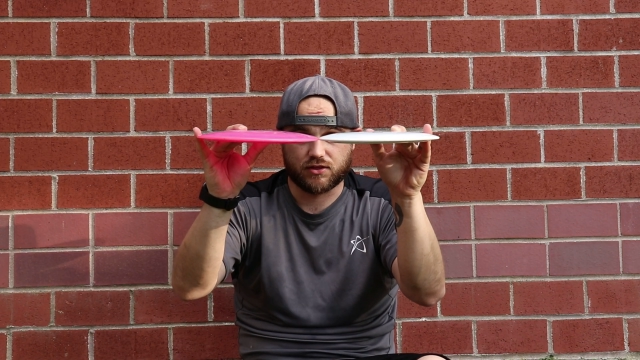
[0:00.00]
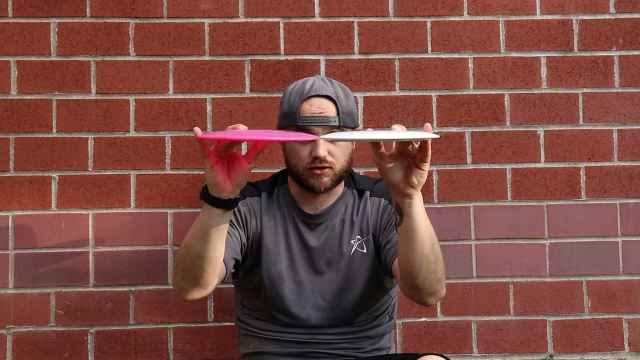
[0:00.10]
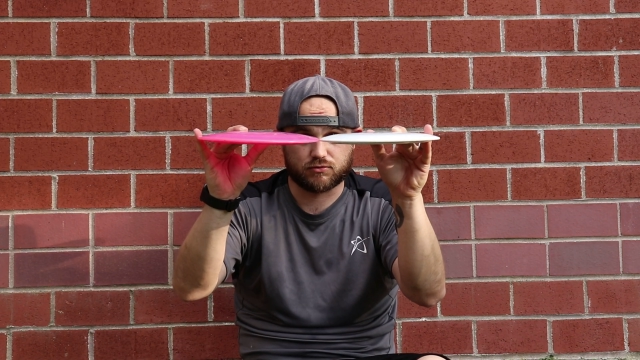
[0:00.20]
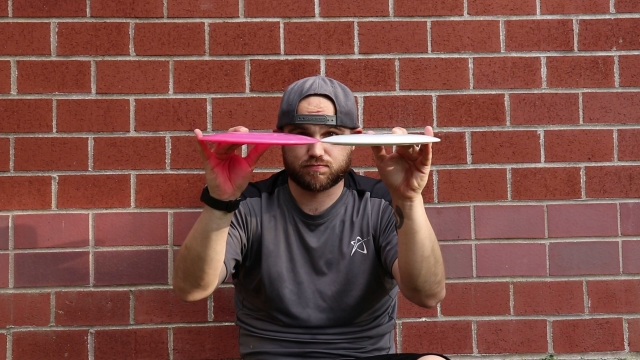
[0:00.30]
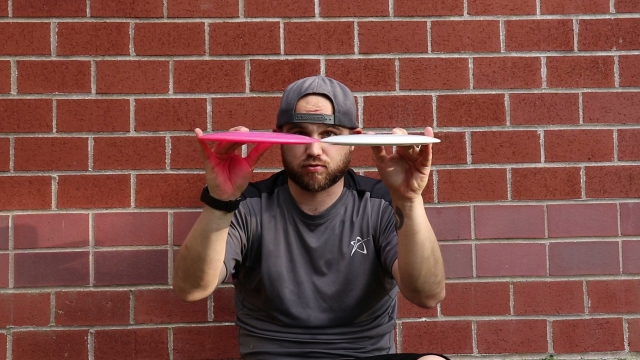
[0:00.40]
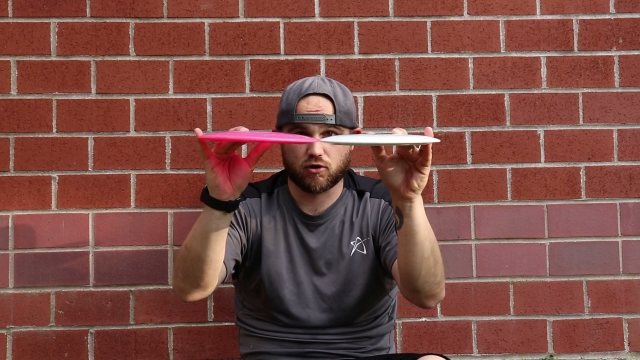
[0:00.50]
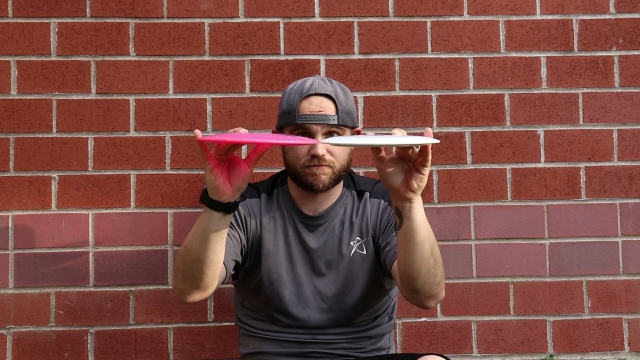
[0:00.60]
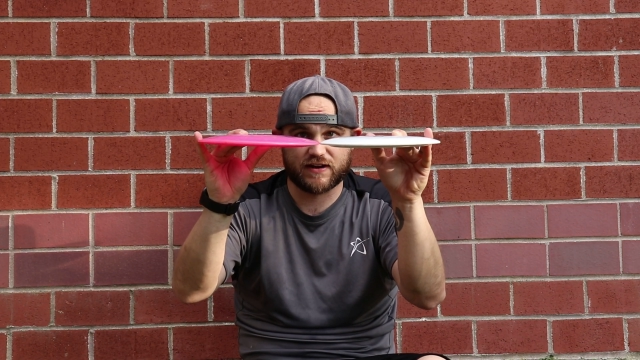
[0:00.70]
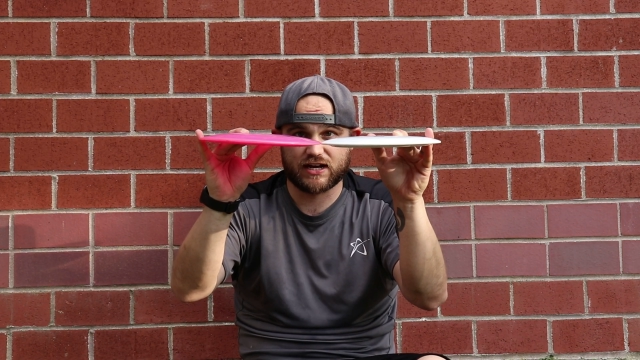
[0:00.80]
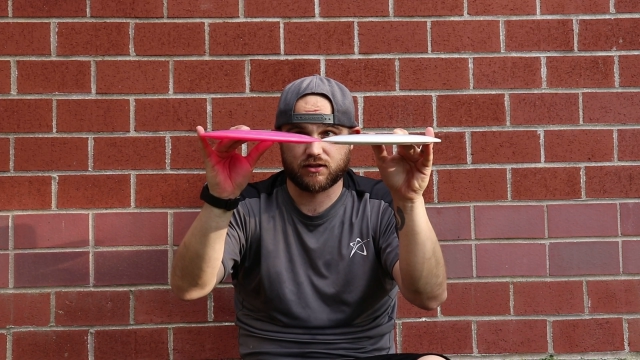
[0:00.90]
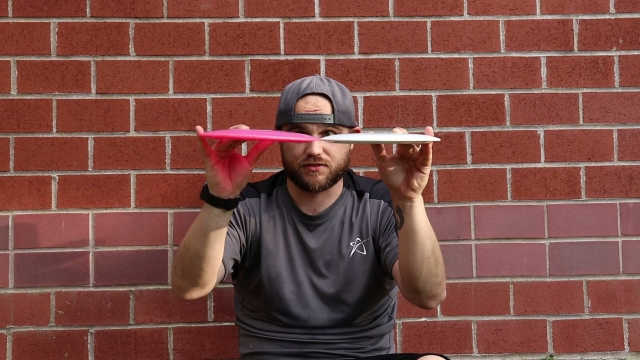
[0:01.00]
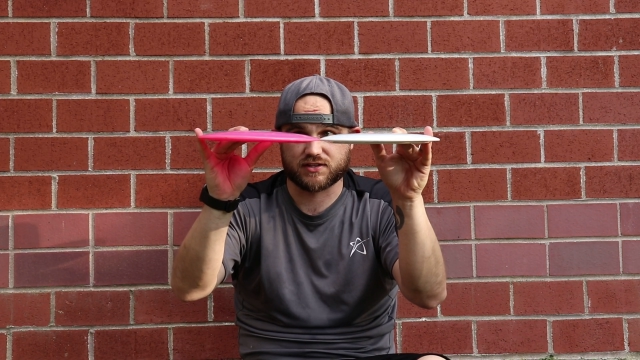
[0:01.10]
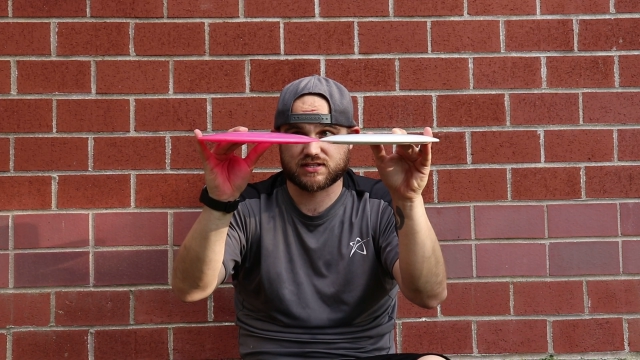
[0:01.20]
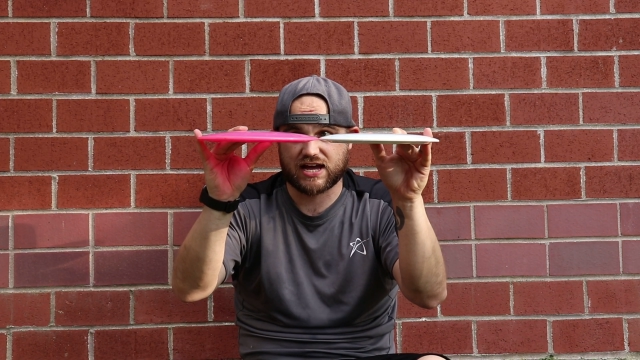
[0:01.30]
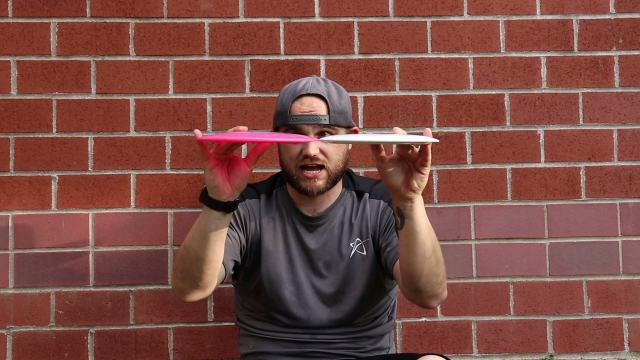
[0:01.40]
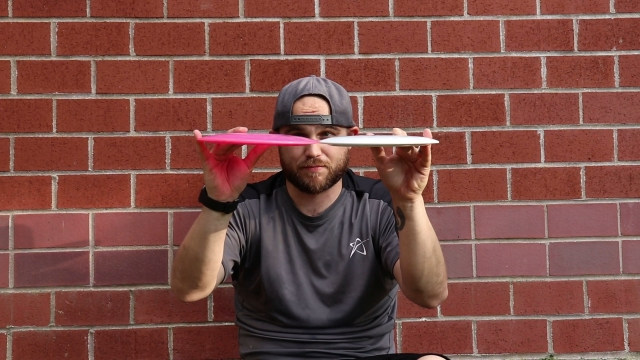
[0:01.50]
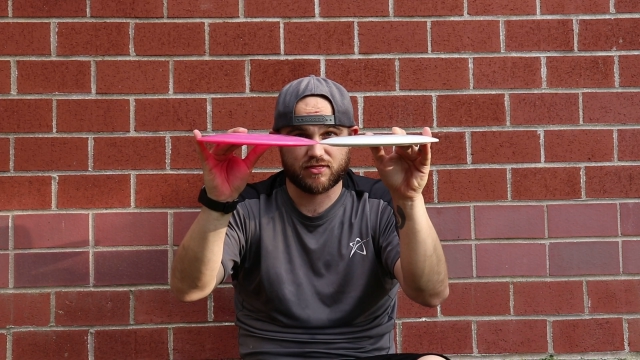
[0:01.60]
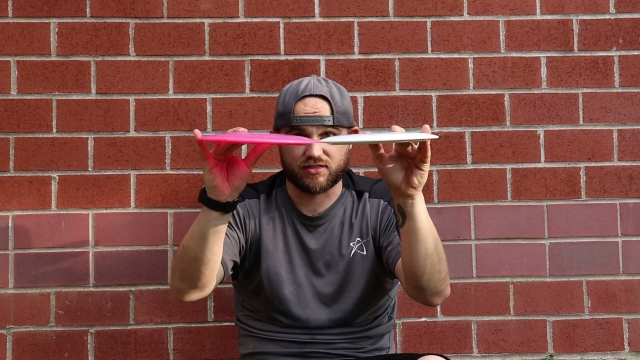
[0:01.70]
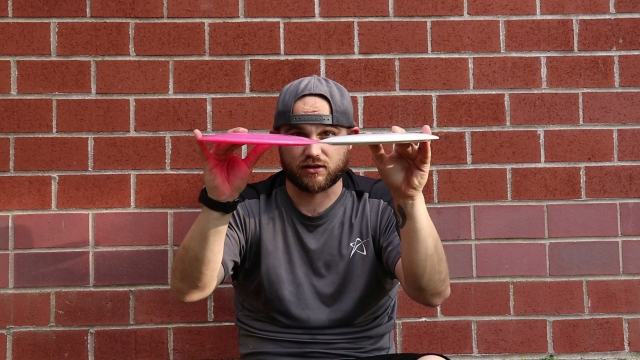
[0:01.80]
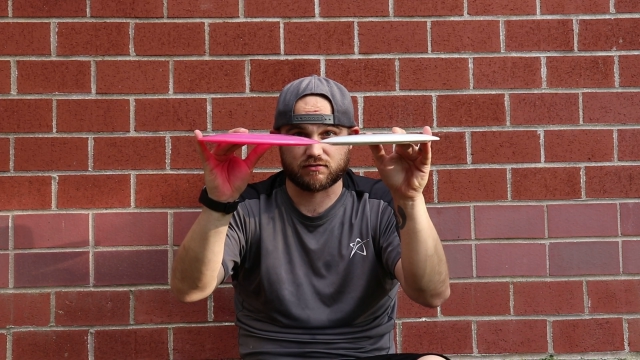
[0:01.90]
the profile on the top,
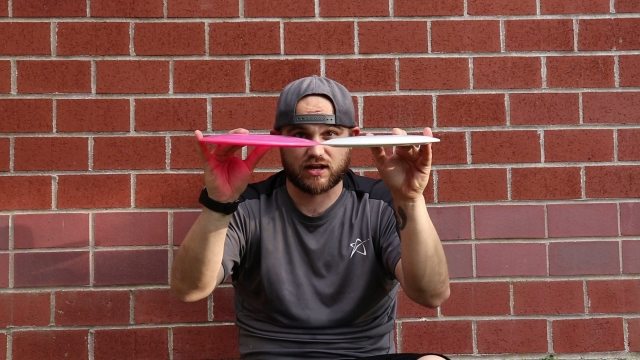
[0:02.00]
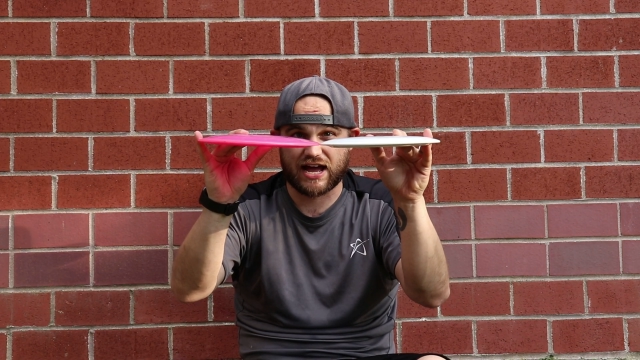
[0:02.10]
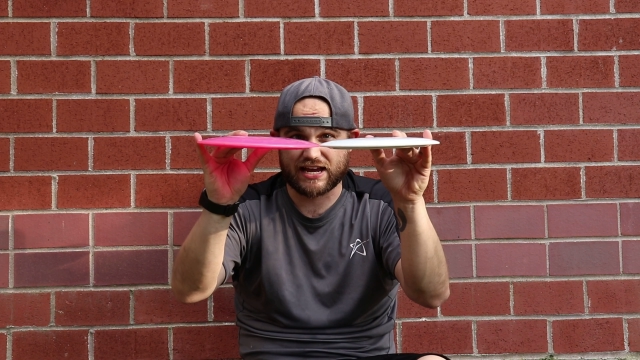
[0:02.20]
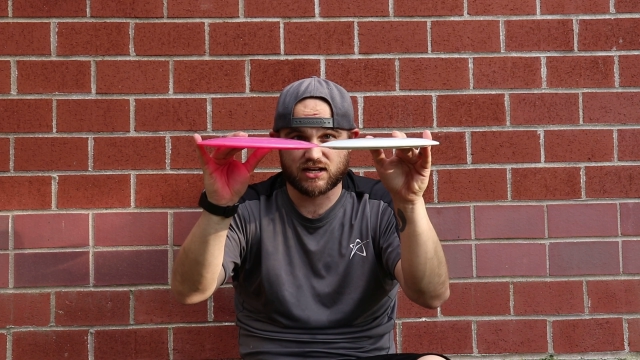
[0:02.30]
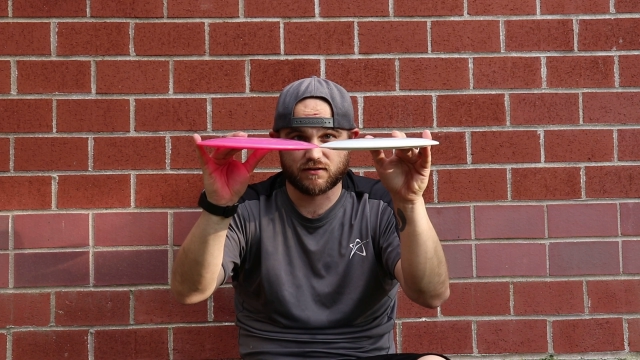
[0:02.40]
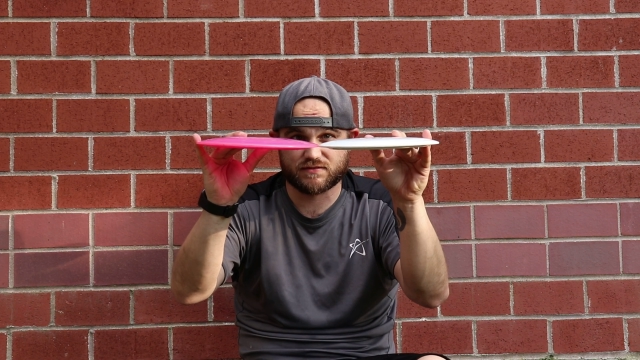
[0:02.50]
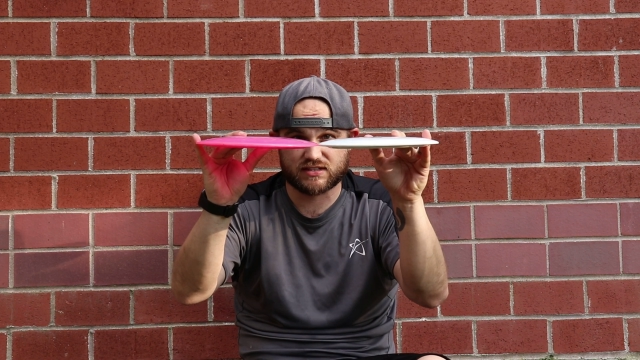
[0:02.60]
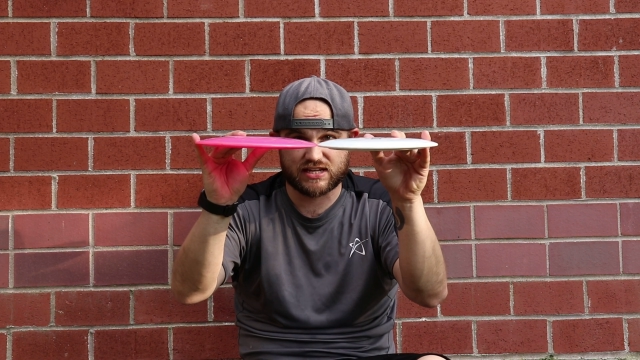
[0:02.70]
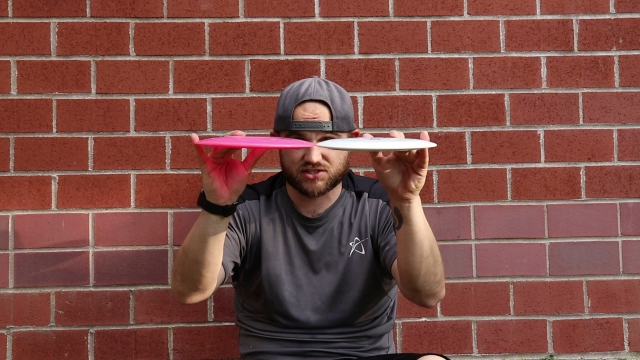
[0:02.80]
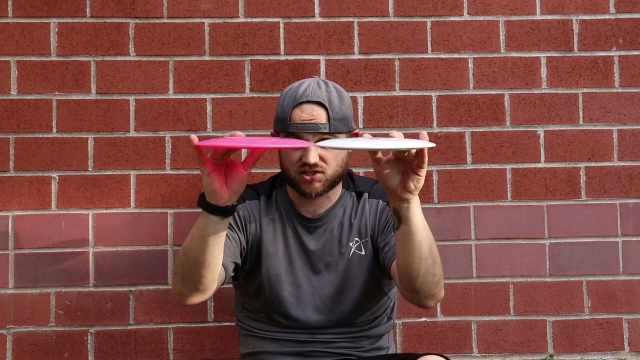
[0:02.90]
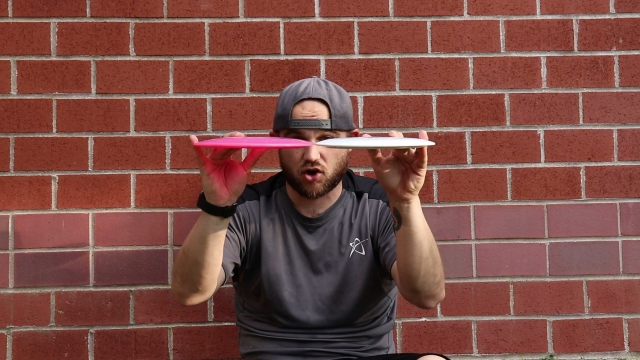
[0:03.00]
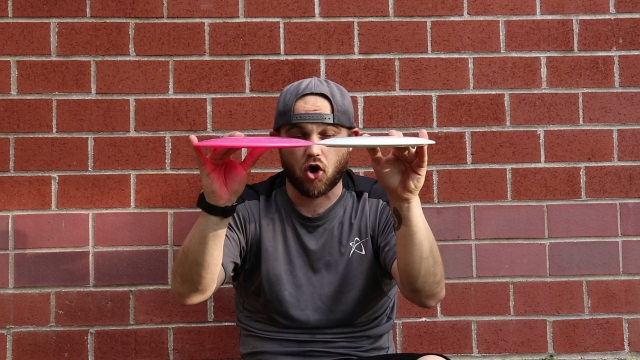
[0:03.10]
the height of the discs,